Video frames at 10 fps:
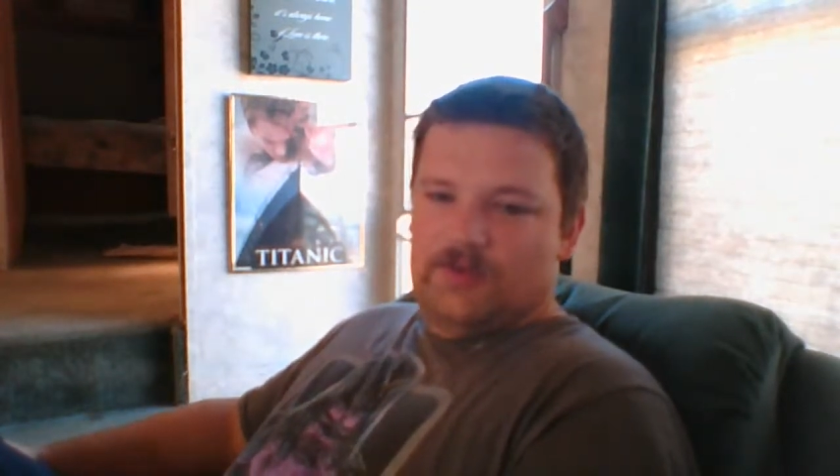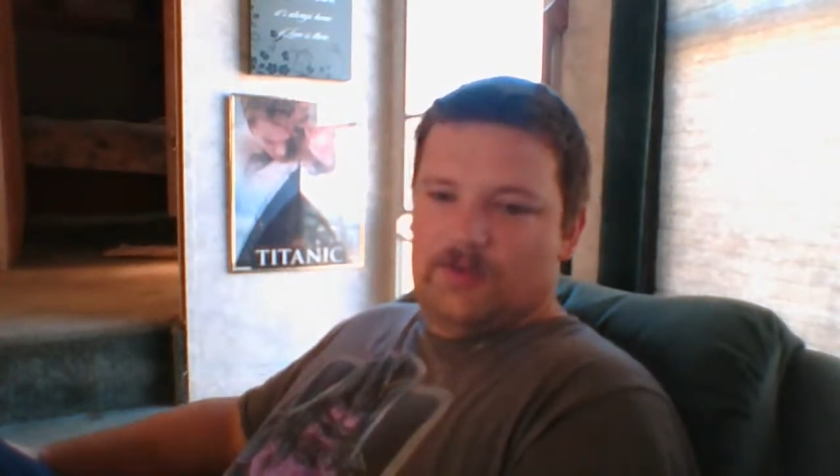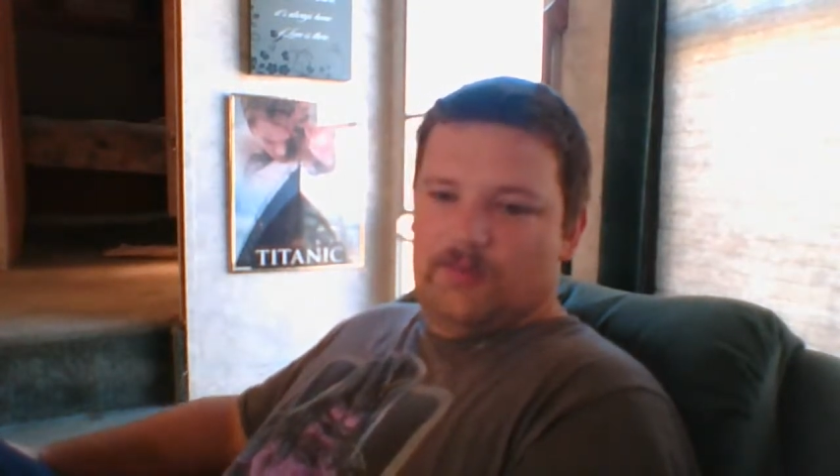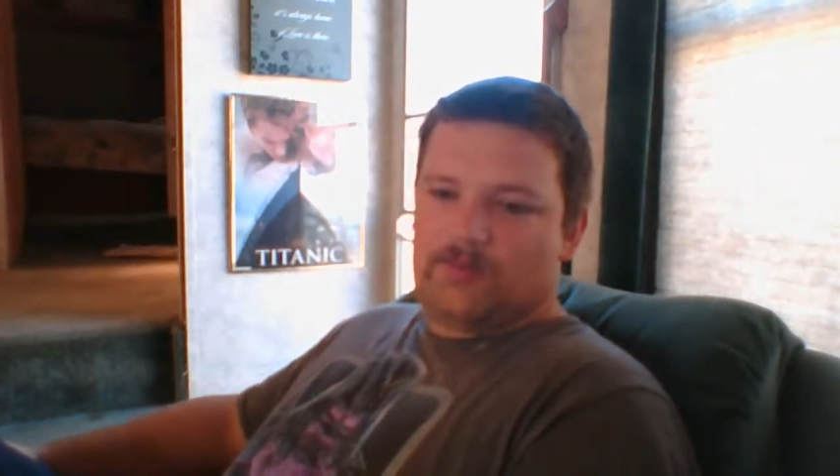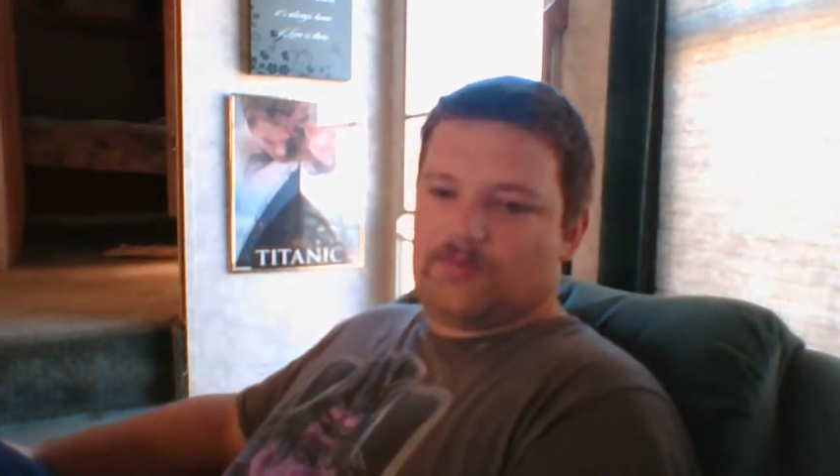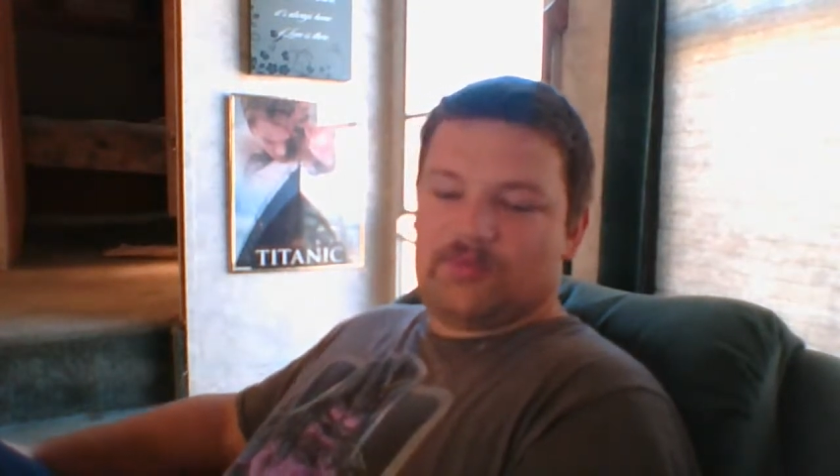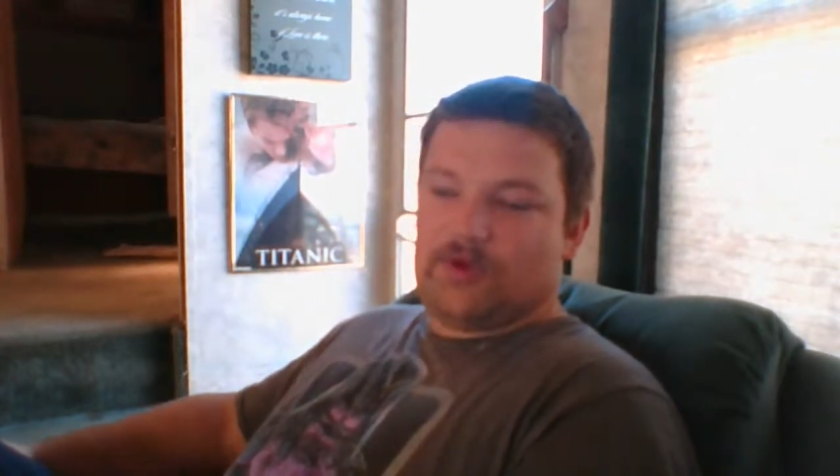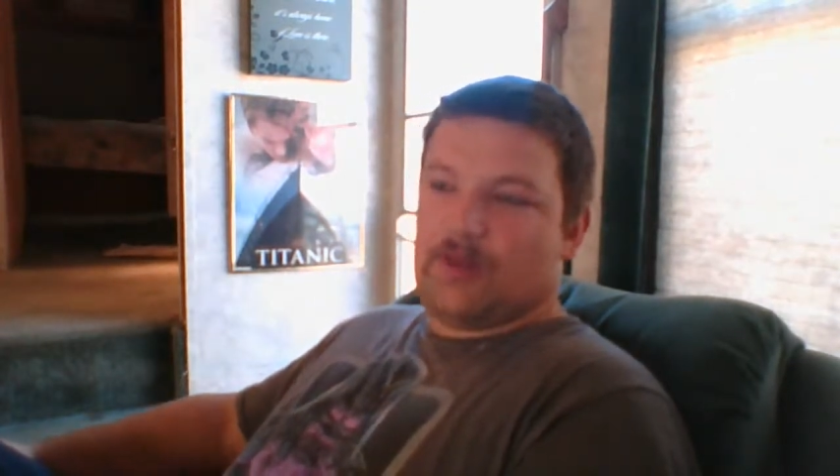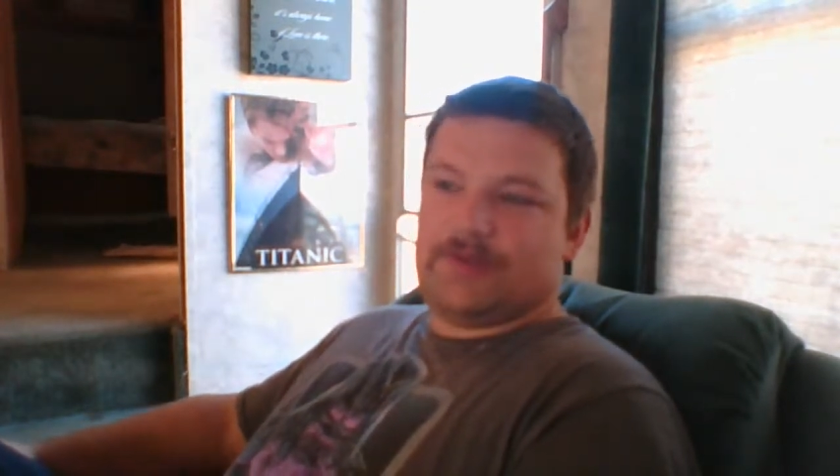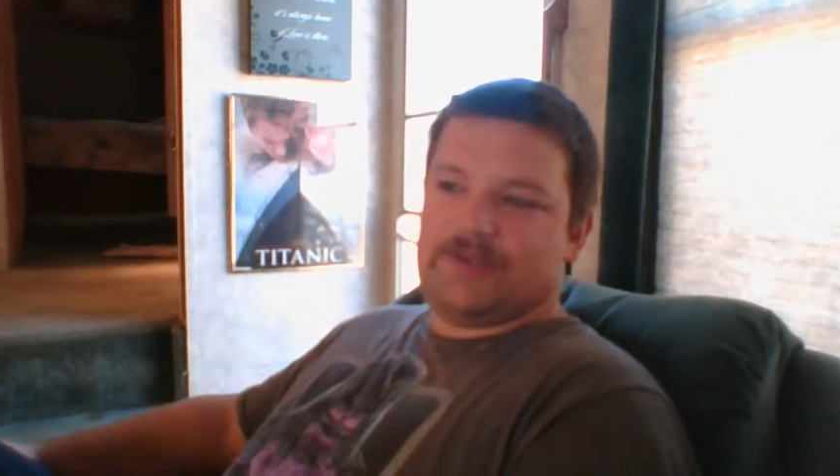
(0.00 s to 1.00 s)
Will
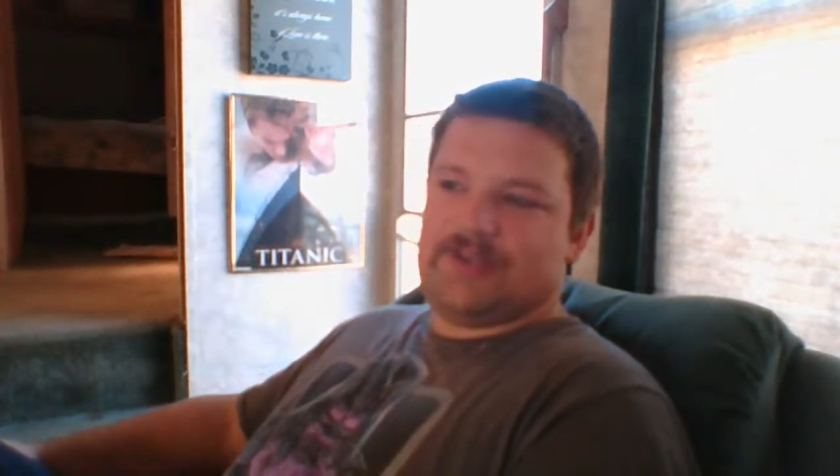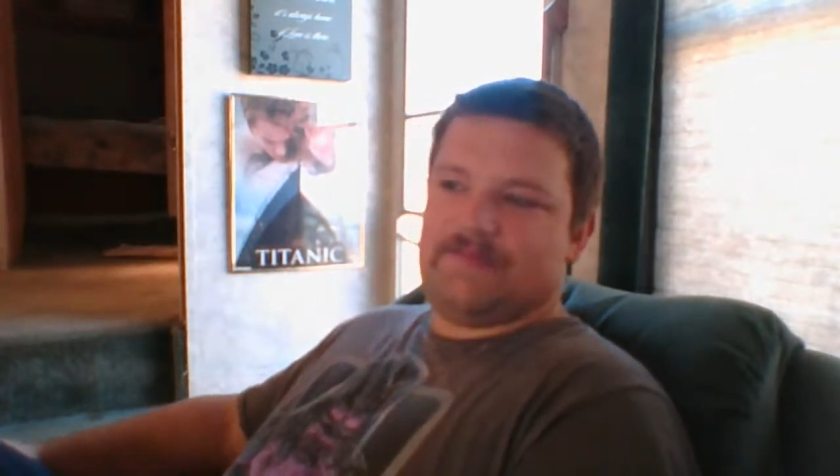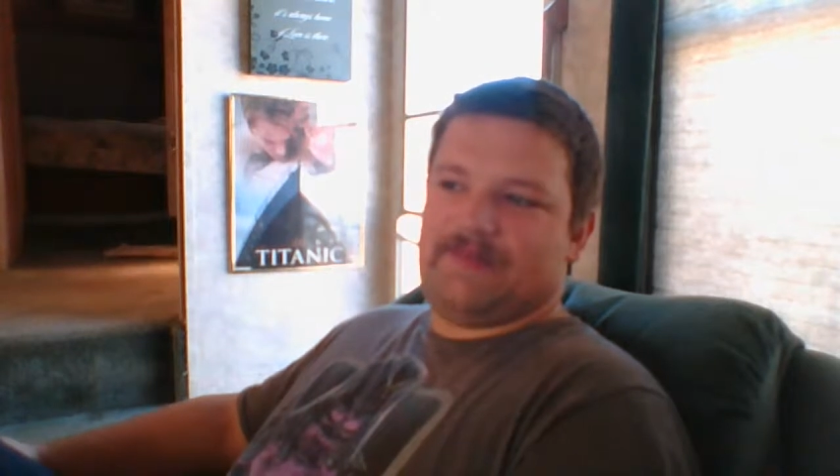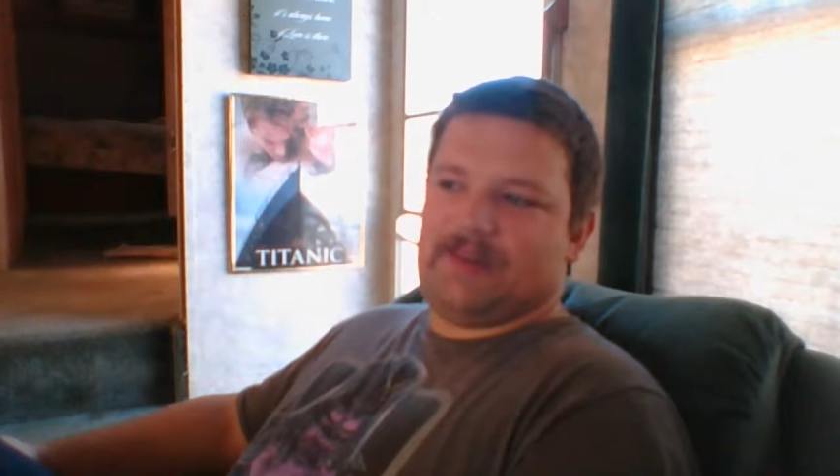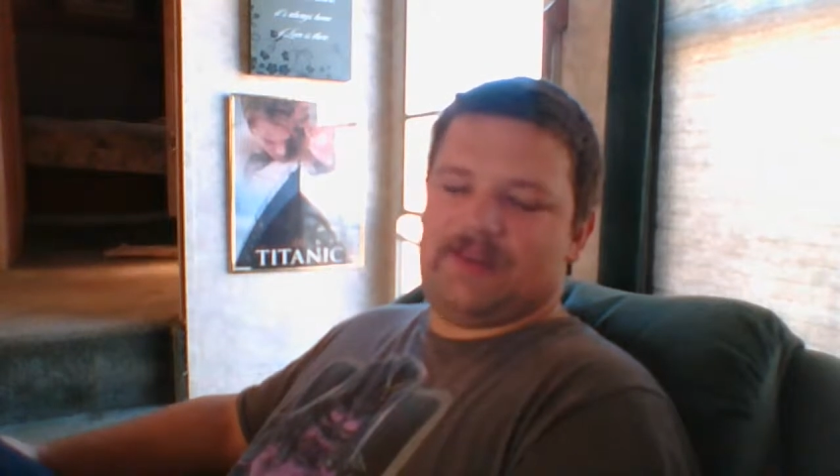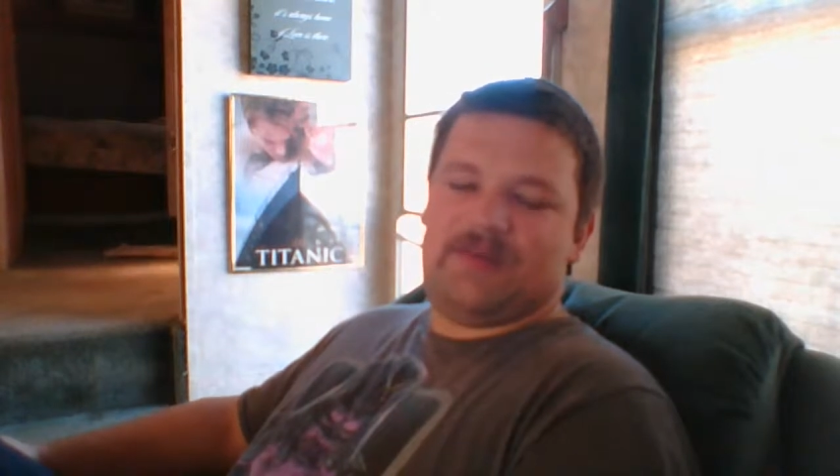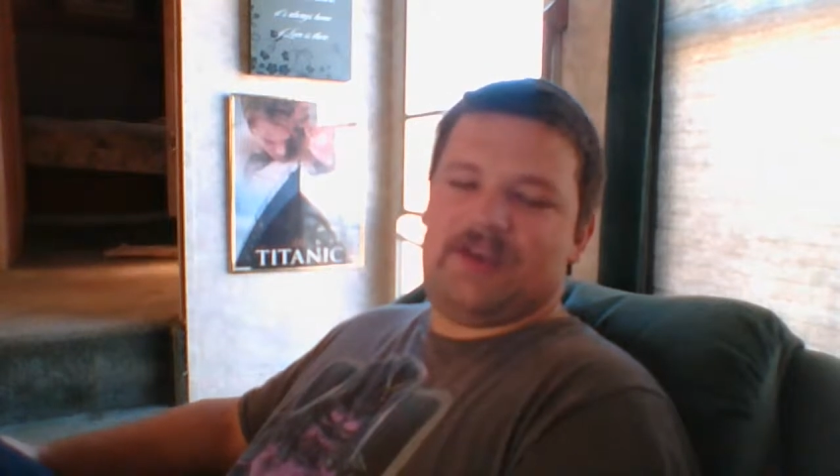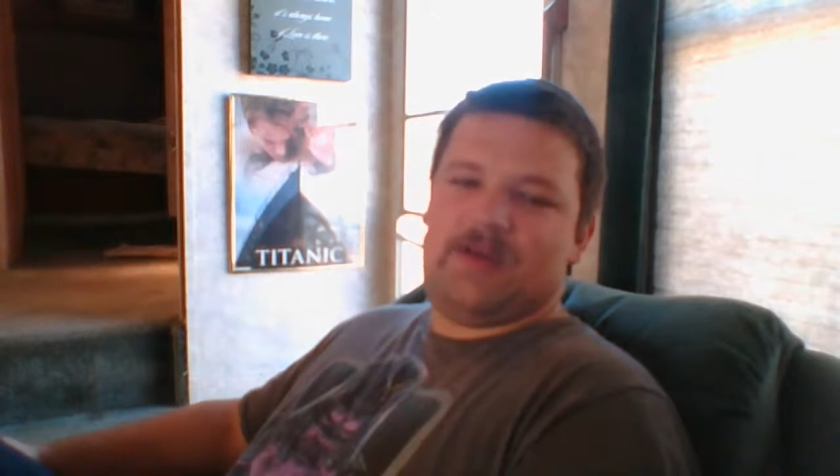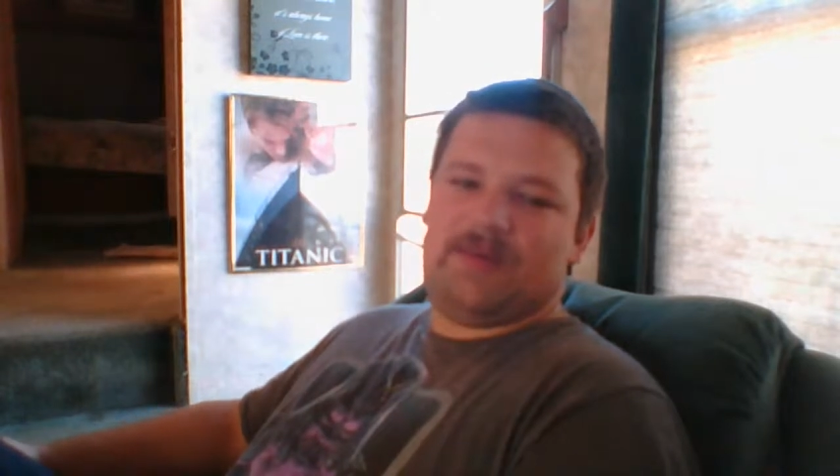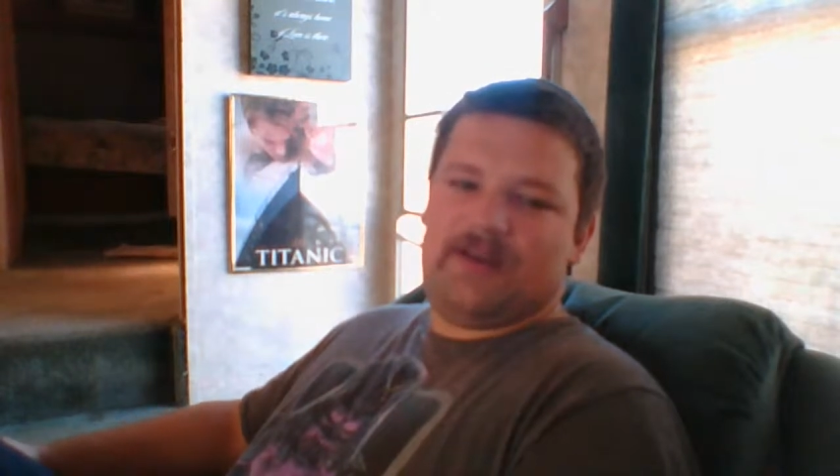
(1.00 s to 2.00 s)
probably definitely
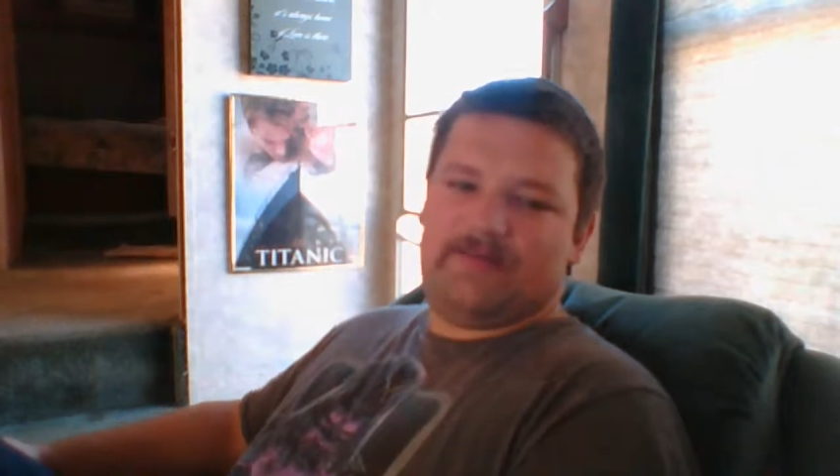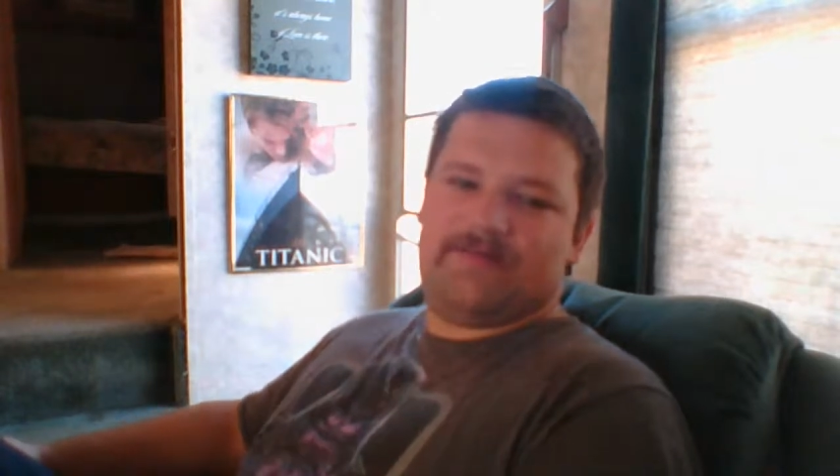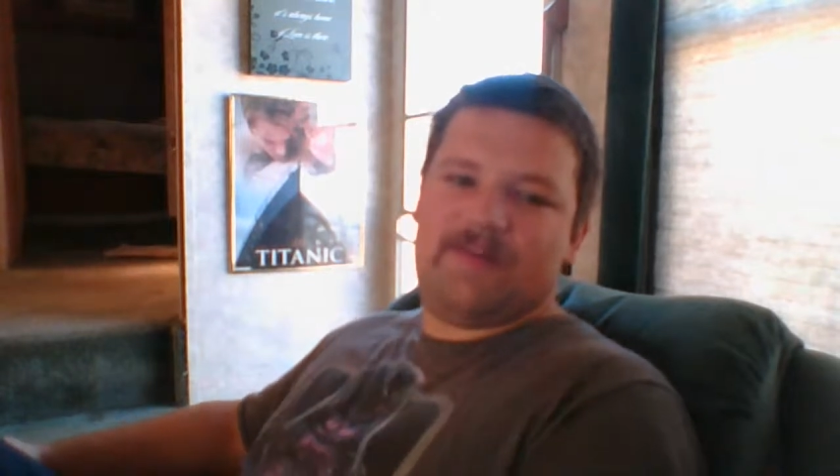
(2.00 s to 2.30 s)
be on my